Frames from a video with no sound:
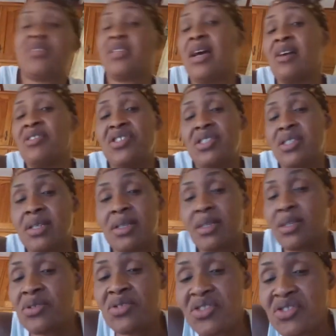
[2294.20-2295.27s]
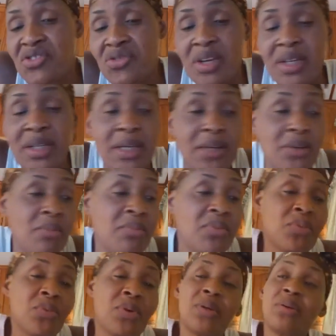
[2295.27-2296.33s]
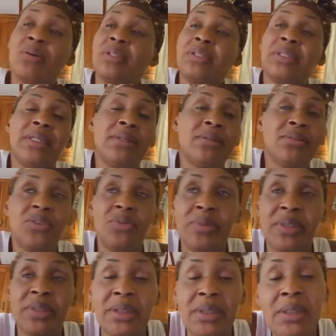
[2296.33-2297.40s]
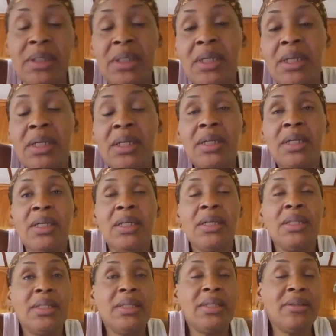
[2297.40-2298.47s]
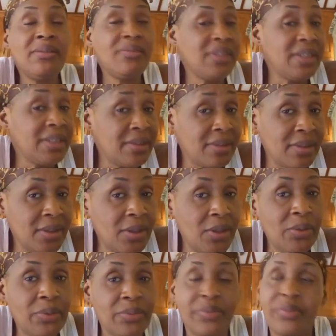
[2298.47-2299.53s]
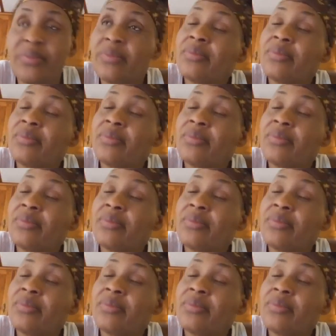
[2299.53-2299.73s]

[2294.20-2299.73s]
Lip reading: Now she's in the news. She's trending at #1 all day on Twitter. Leave Linda alone.